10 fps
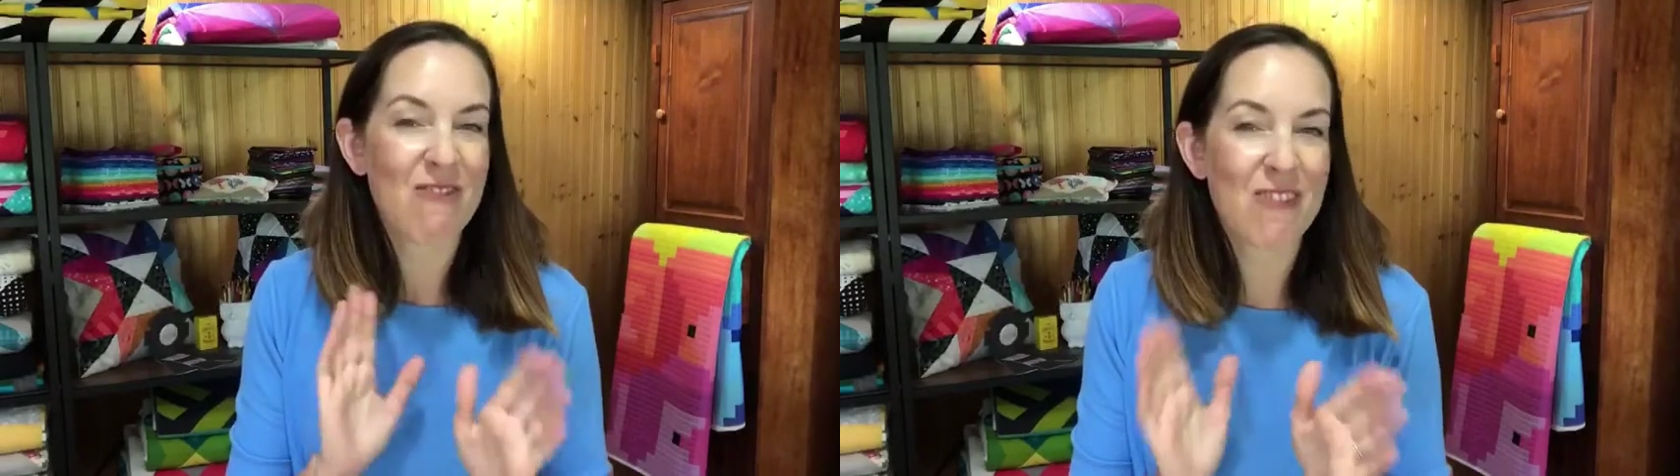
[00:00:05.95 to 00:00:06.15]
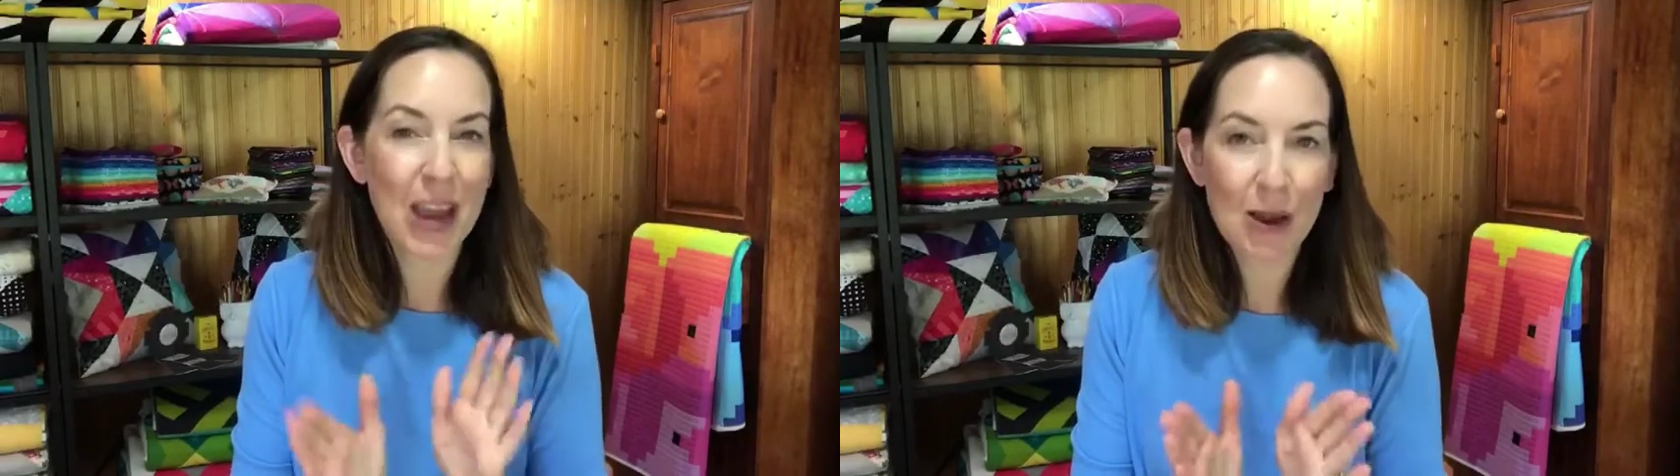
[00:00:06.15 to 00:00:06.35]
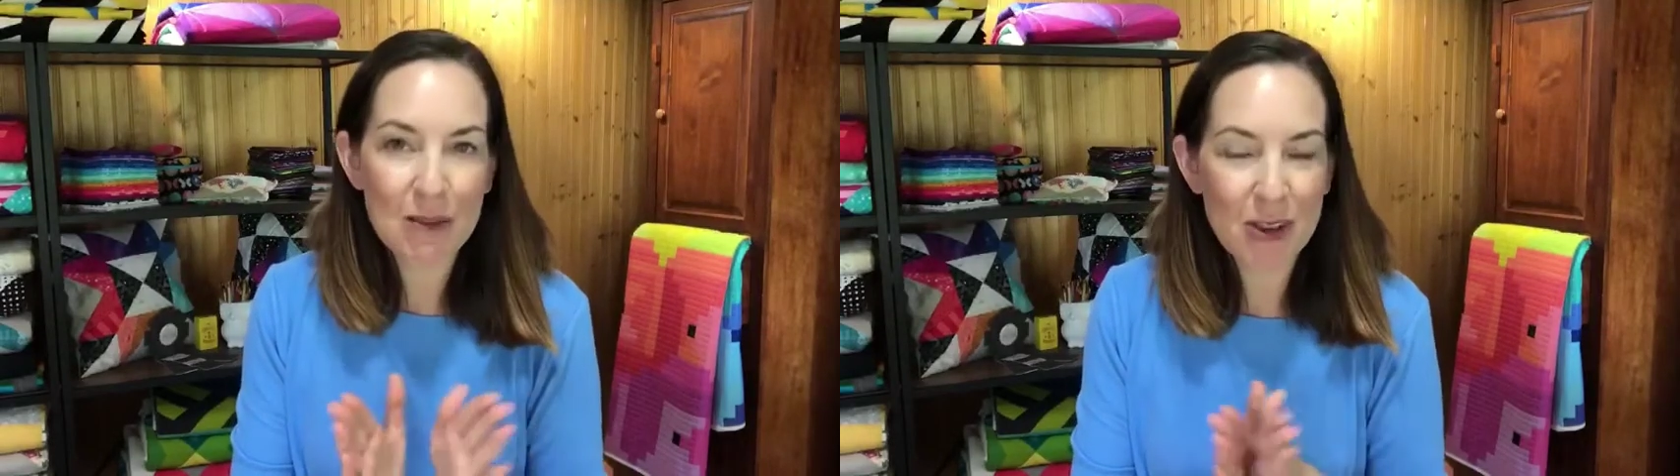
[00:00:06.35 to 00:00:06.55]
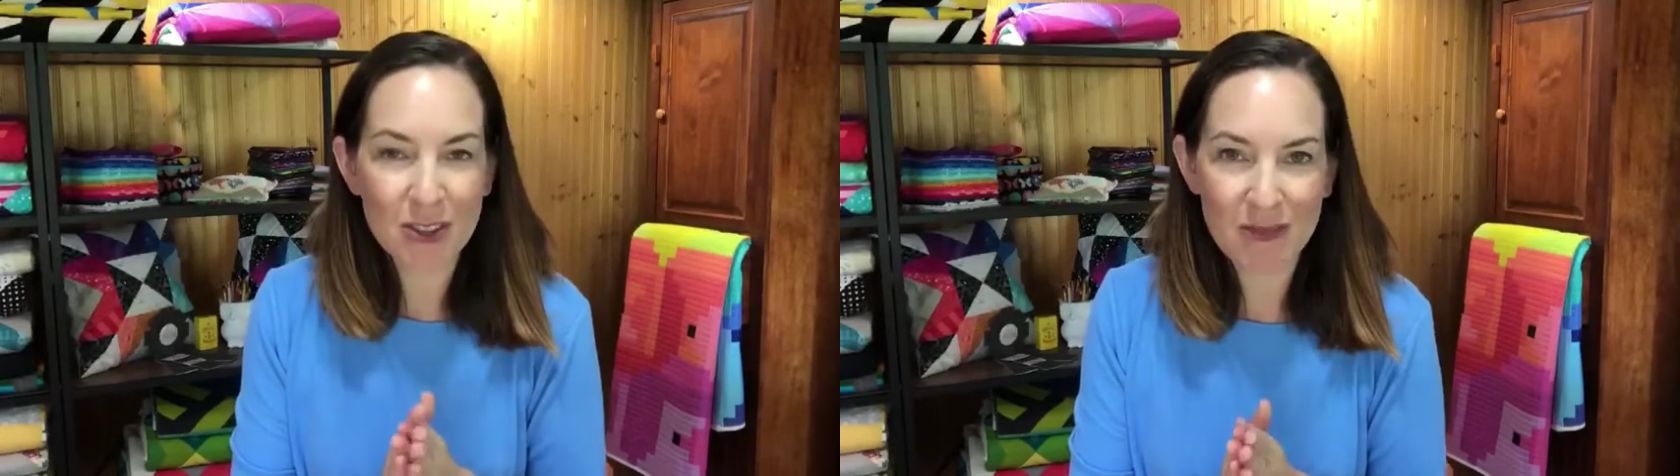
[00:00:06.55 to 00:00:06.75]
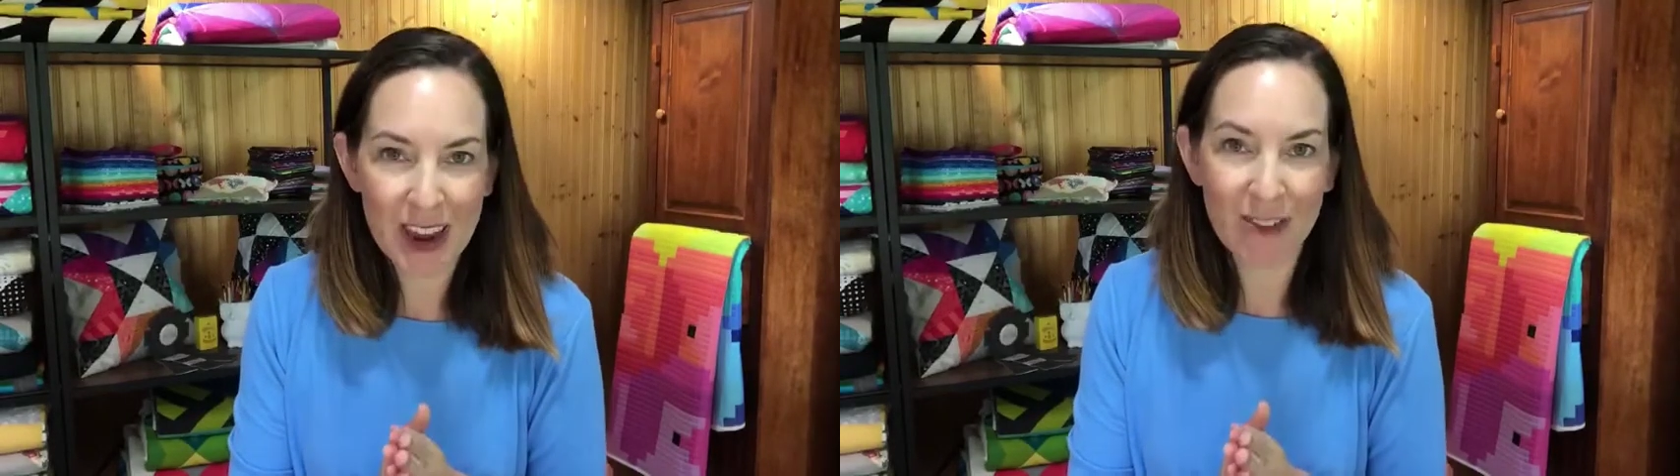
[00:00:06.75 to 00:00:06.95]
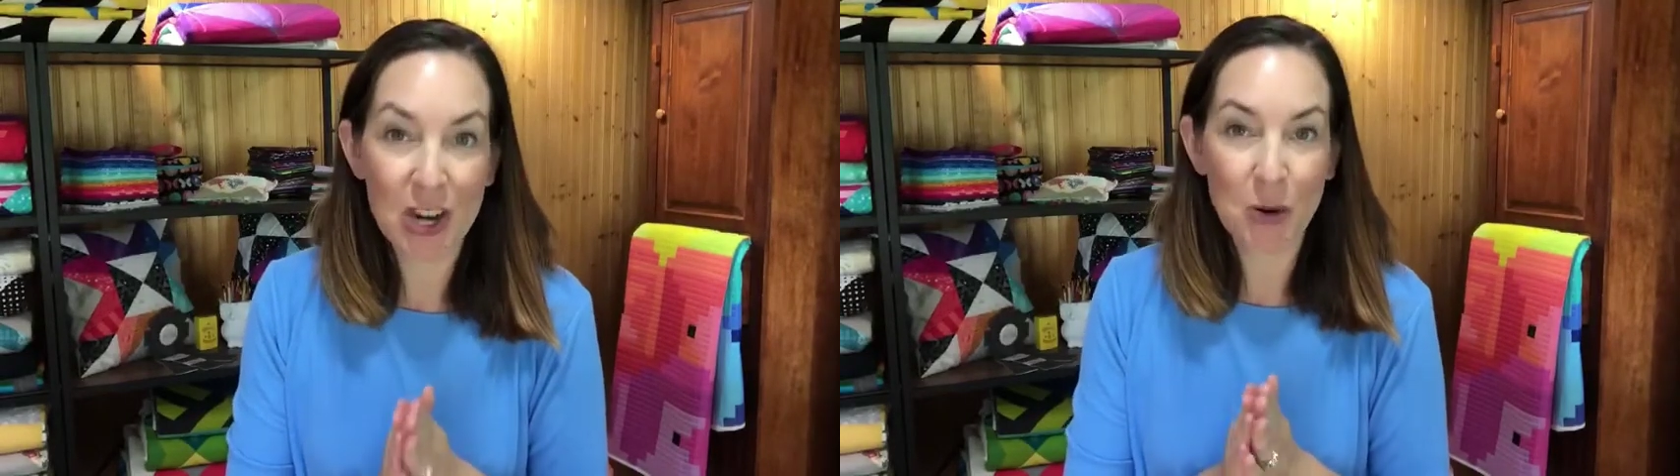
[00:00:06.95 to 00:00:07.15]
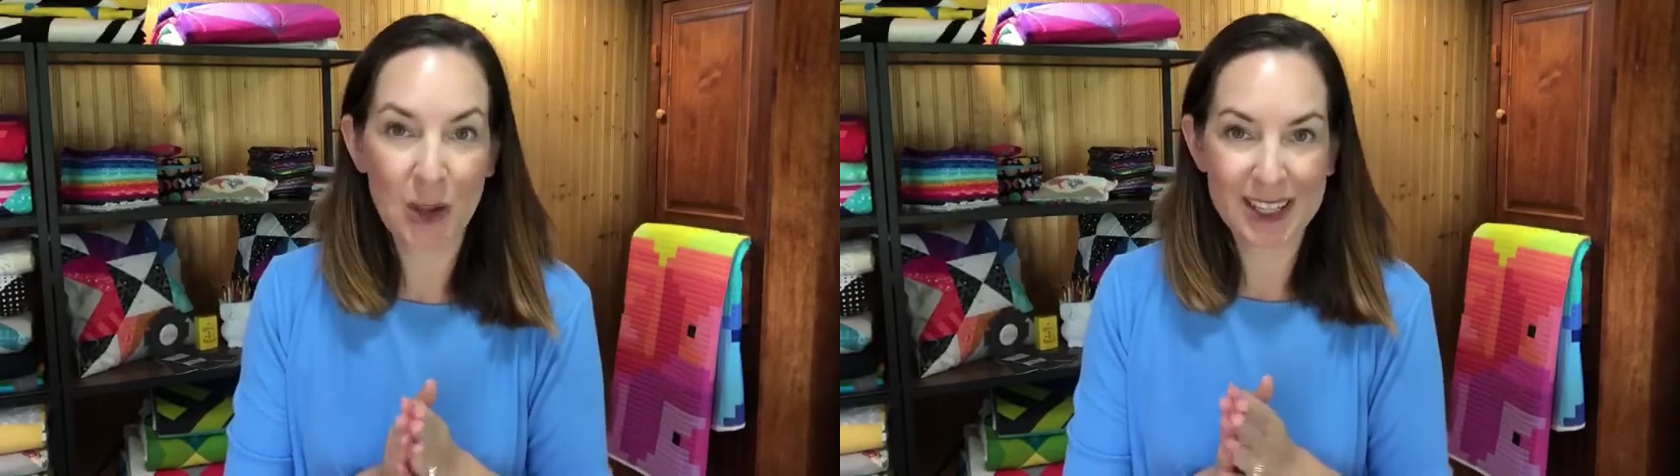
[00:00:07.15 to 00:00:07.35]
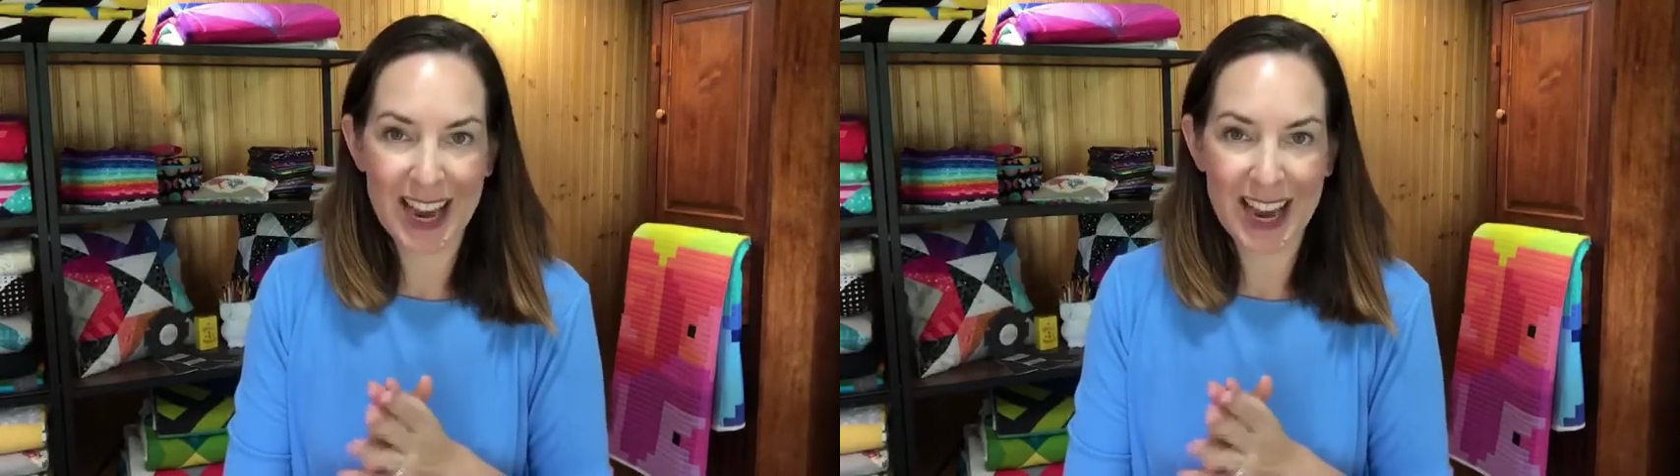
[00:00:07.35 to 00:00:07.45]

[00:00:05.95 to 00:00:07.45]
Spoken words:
very most favorite quilt